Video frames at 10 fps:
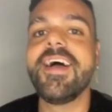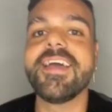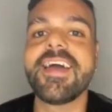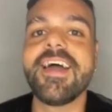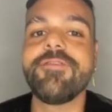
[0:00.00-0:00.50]

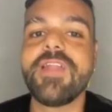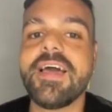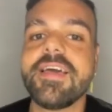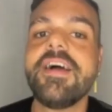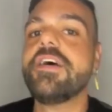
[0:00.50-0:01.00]
and kind of
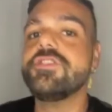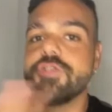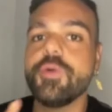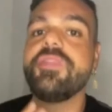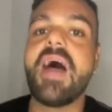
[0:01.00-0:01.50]
like
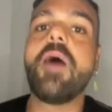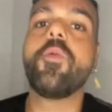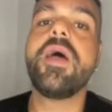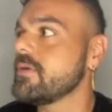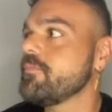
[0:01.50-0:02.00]
do it that
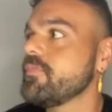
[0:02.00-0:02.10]
way.